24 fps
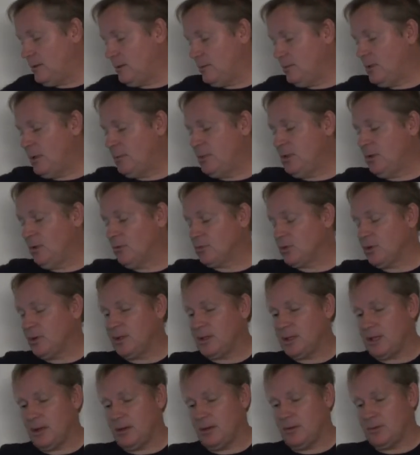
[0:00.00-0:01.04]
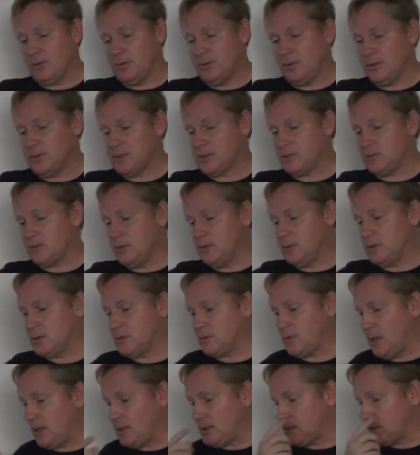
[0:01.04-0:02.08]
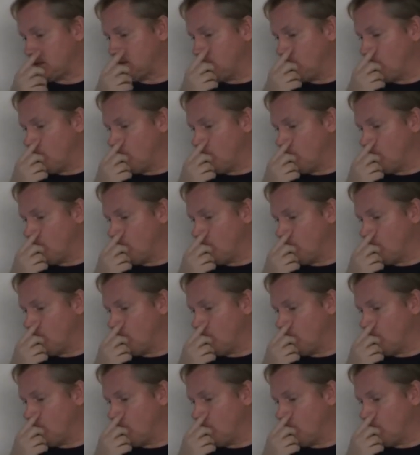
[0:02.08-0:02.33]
Maybe he'll really carry through those threats.